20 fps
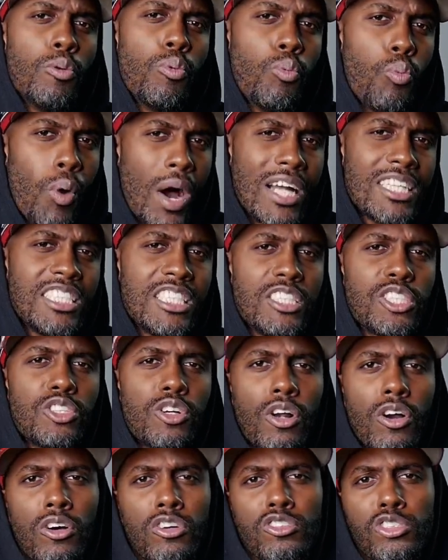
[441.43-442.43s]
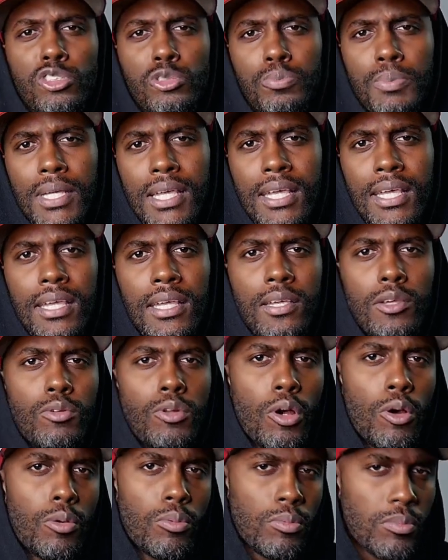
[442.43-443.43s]
watch at your own speed you
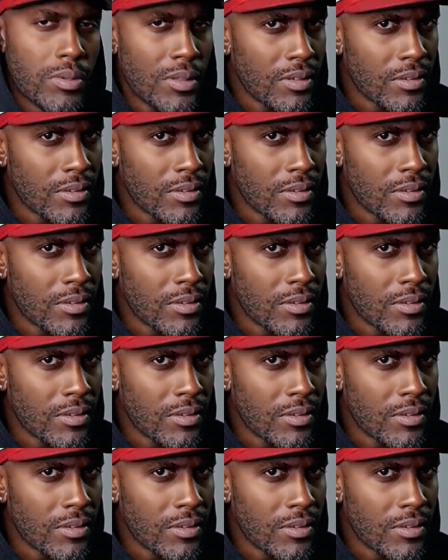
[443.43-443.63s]
know